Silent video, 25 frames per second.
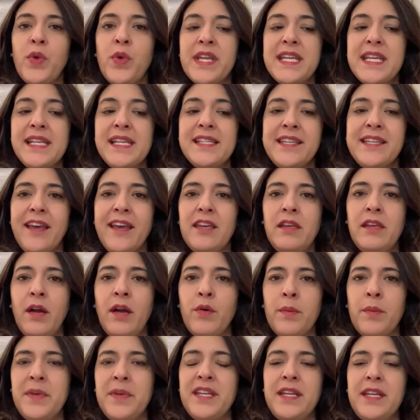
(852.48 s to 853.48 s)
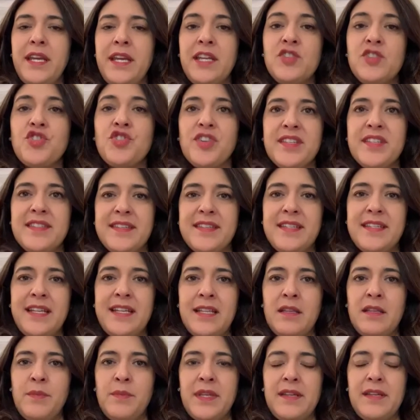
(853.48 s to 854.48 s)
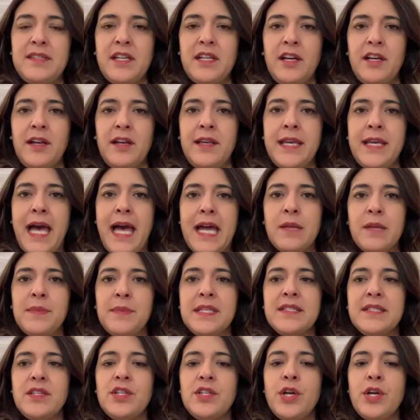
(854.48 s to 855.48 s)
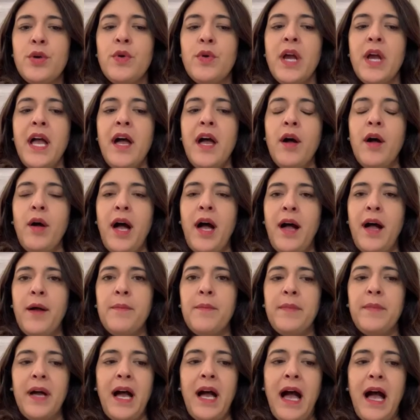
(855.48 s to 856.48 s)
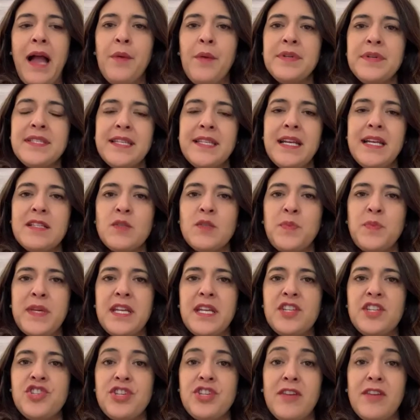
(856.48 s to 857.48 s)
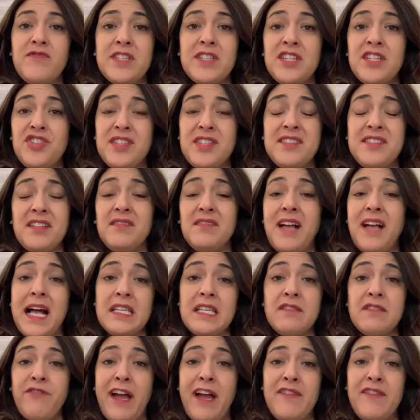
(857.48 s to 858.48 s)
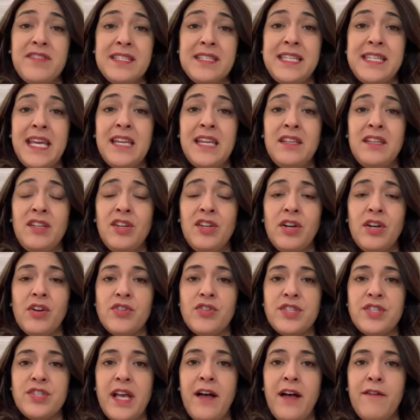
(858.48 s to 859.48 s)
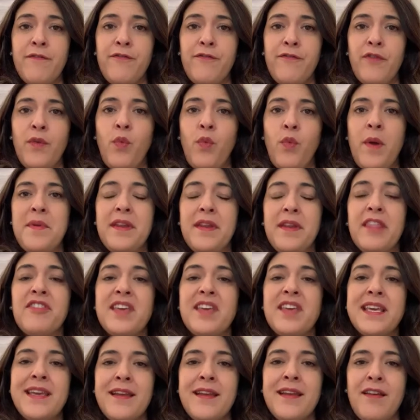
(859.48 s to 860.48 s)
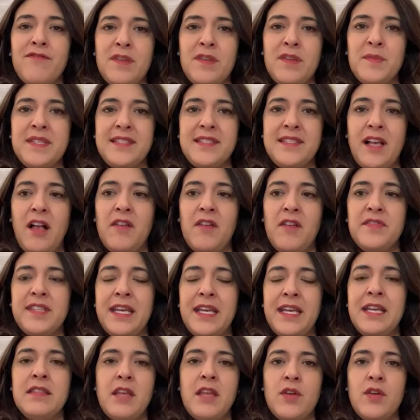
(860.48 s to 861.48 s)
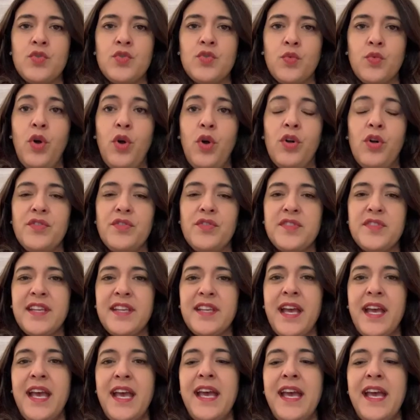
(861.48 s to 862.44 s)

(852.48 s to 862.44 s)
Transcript: we need to get young women interested in the military academies. I would say it's been a shift in just the last 5 to 10 years of women thinking of themselves in those roles.